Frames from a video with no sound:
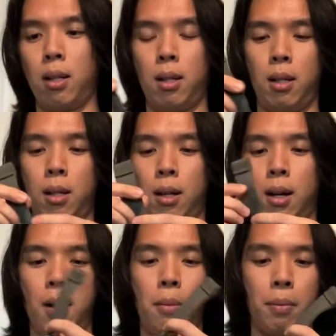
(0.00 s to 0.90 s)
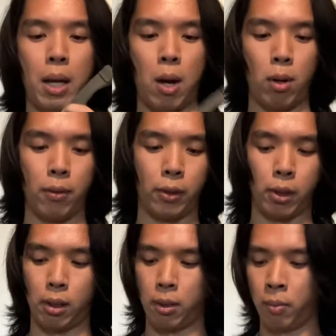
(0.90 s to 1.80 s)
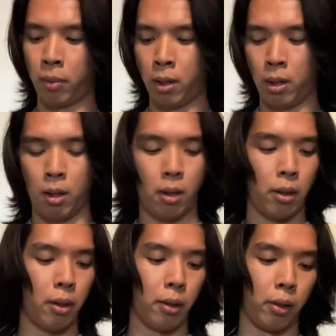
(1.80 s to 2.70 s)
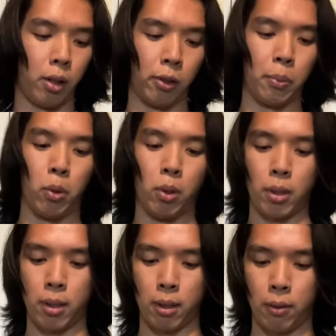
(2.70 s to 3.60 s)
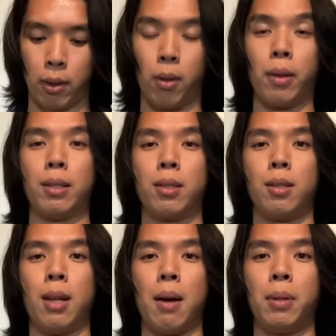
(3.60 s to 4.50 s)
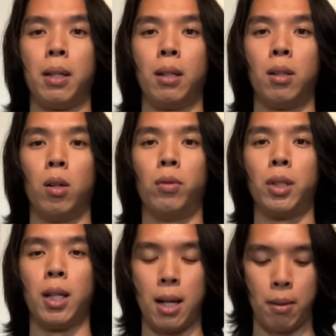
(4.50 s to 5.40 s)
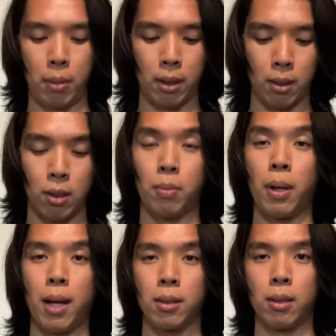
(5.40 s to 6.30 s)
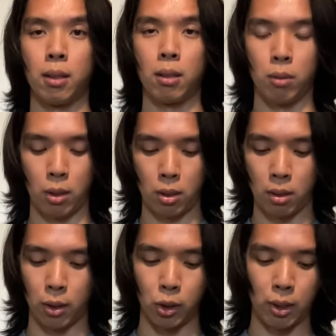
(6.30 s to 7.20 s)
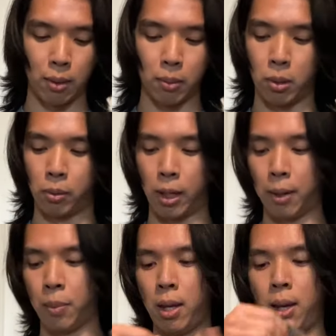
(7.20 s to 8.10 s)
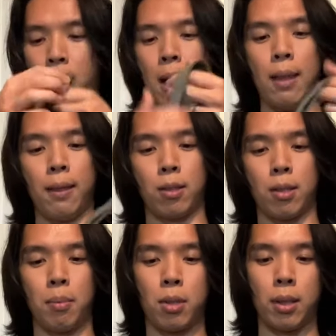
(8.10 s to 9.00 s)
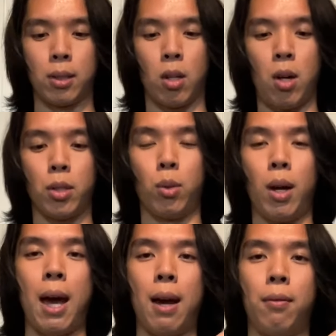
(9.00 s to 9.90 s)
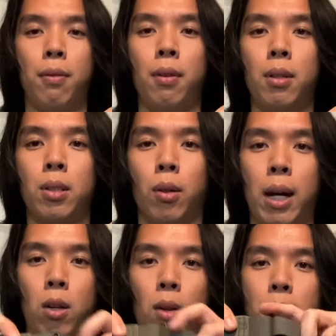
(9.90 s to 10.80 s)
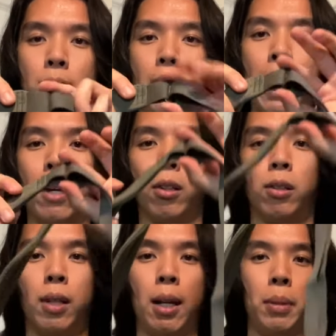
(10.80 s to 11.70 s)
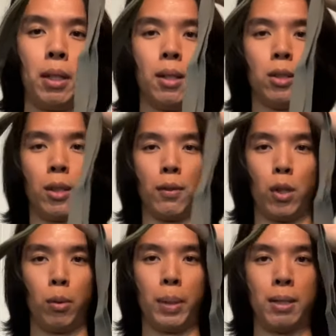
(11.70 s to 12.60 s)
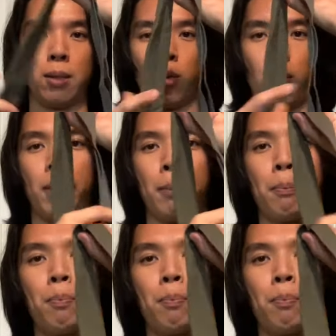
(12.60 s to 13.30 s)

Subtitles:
However, there are reports of, you know, these snapping over time because it's plastic, which understandable, right? And then some slings also have, so I call this the anchor, right? Because you have two pieces of webbing.